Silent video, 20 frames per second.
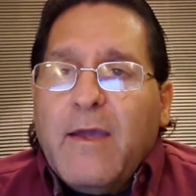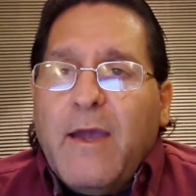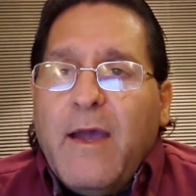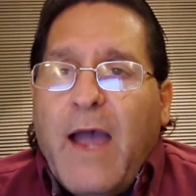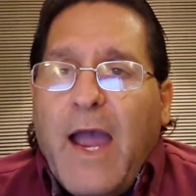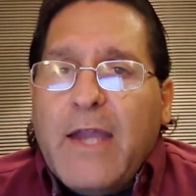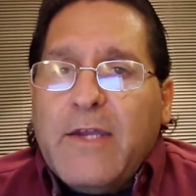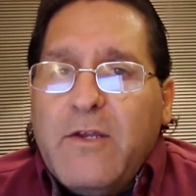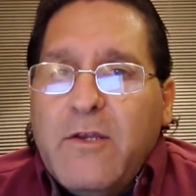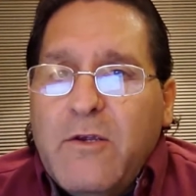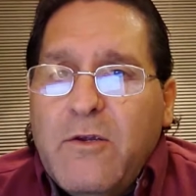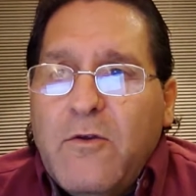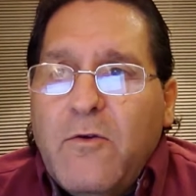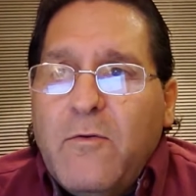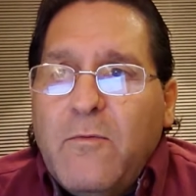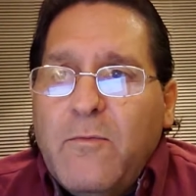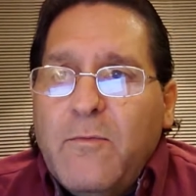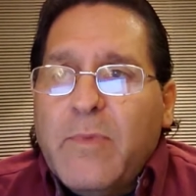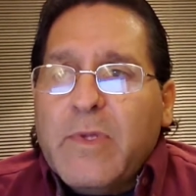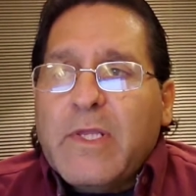I
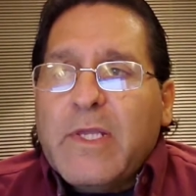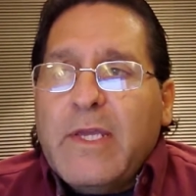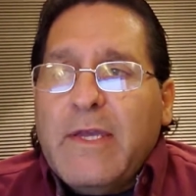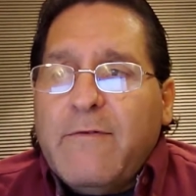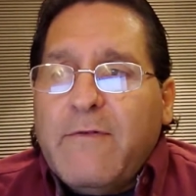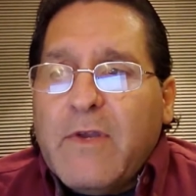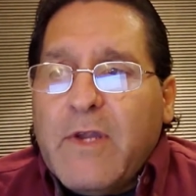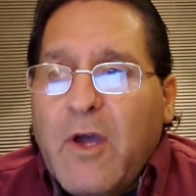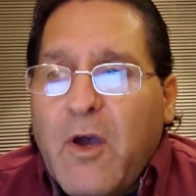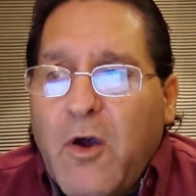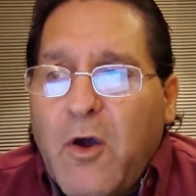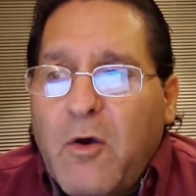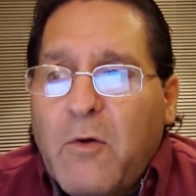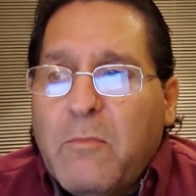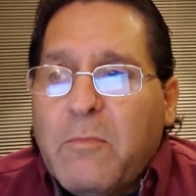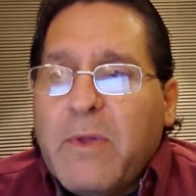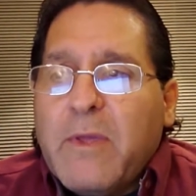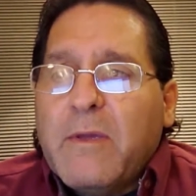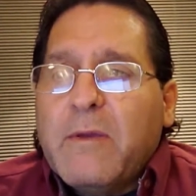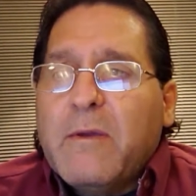do believe in
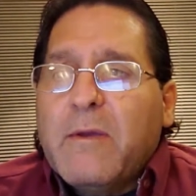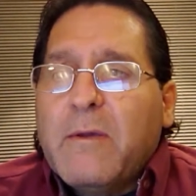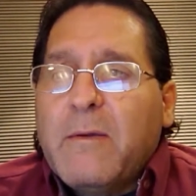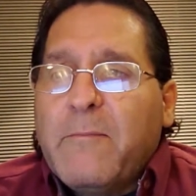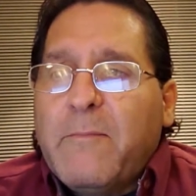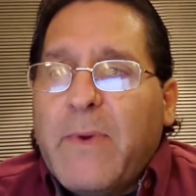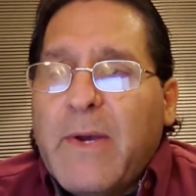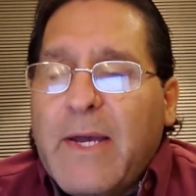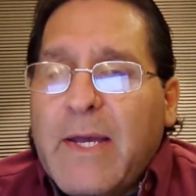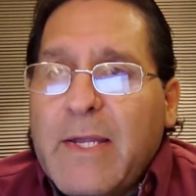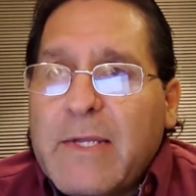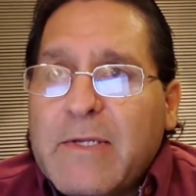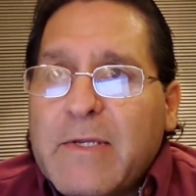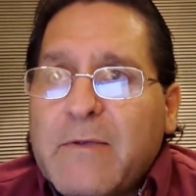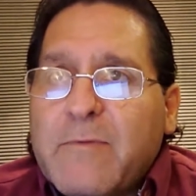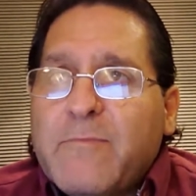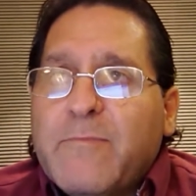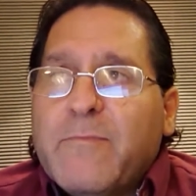hope, but